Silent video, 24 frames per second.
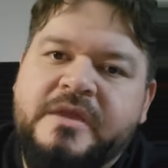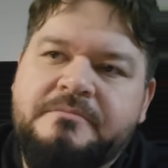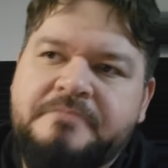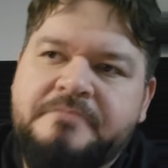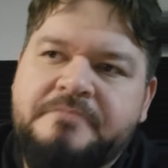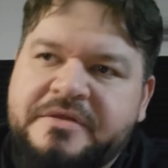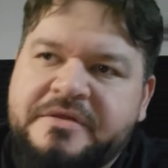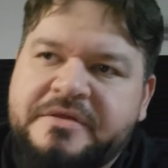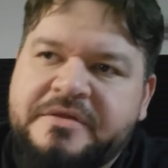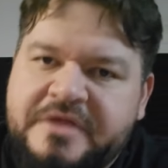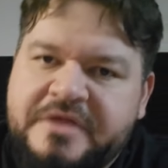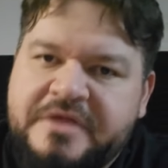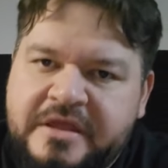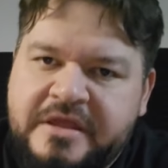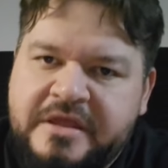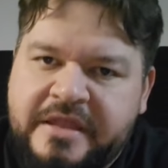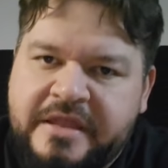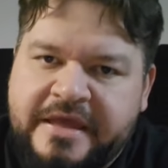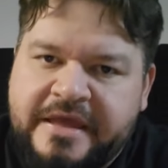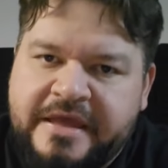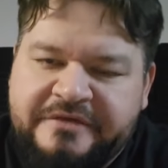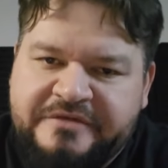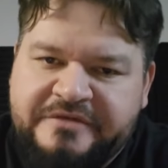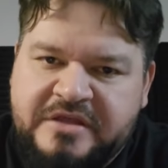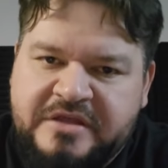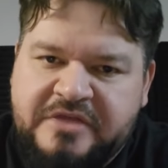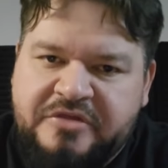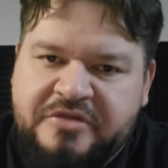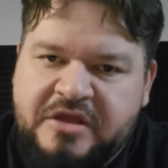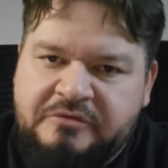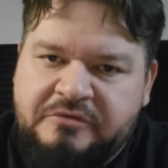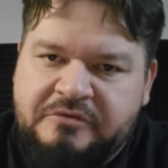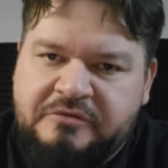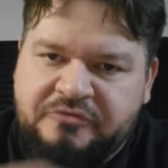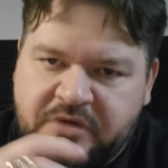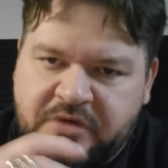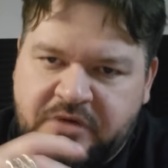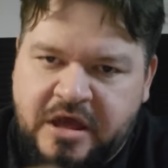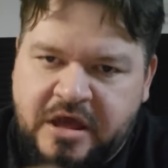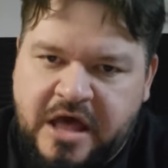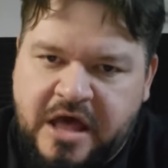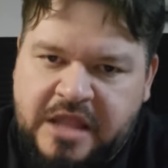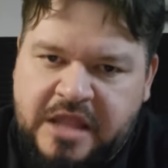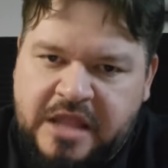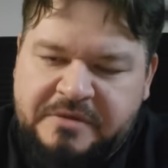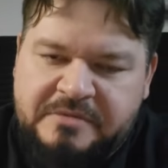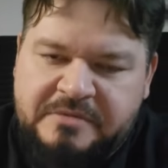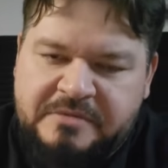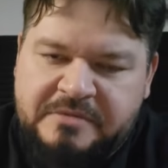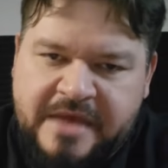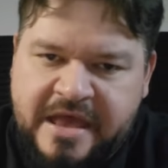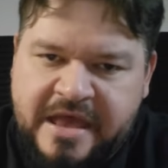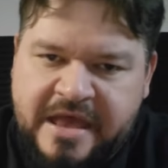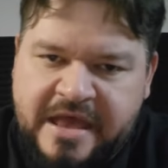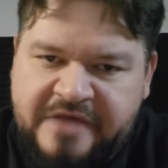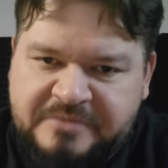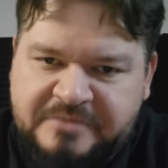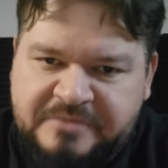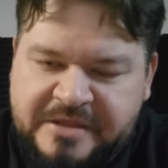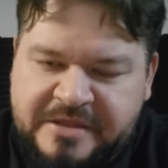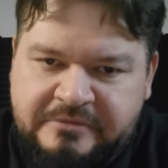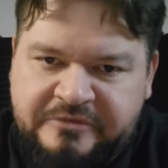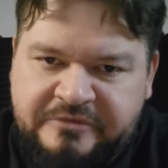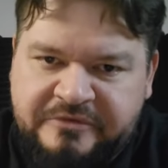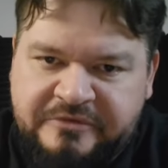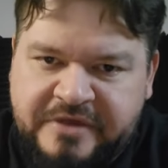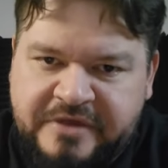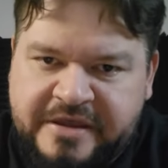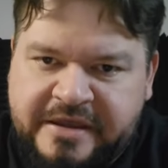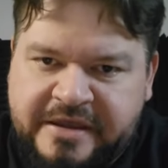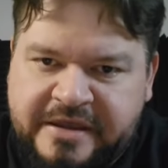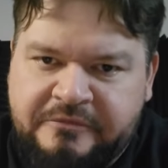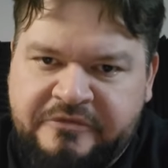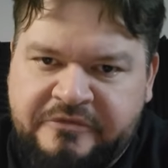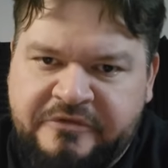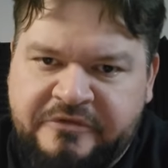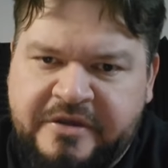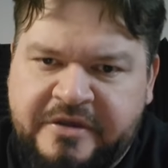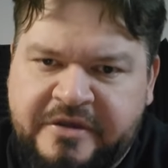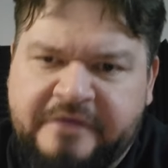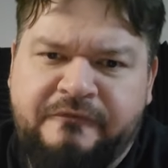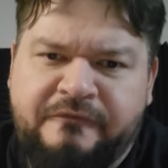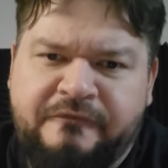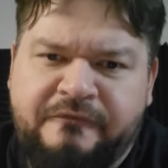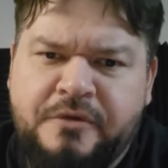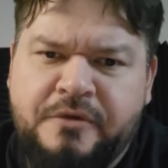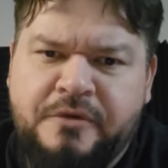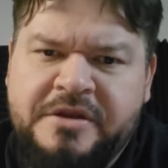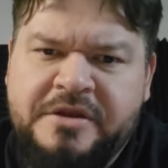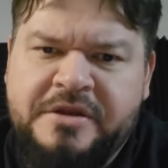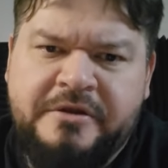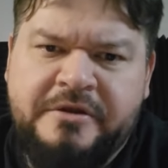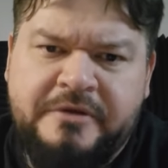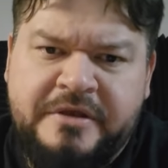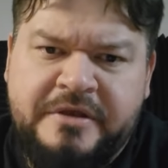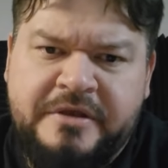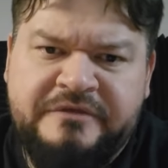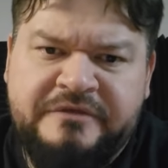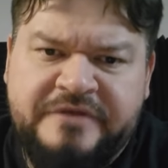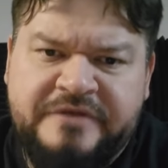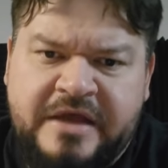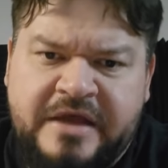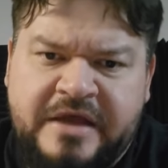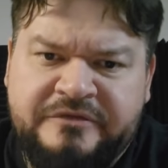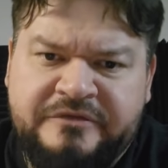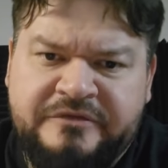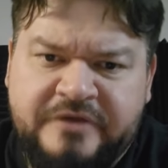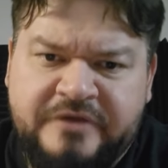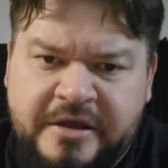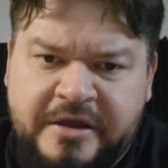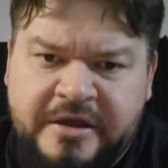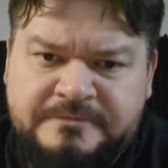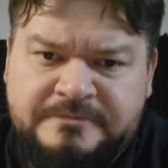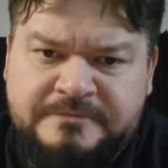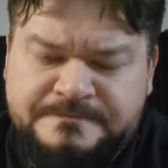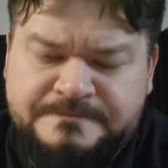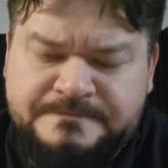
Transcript: But that, like he said, he thought it was wearing a Halloween mask. But he was like, it was like 40 degrees outside.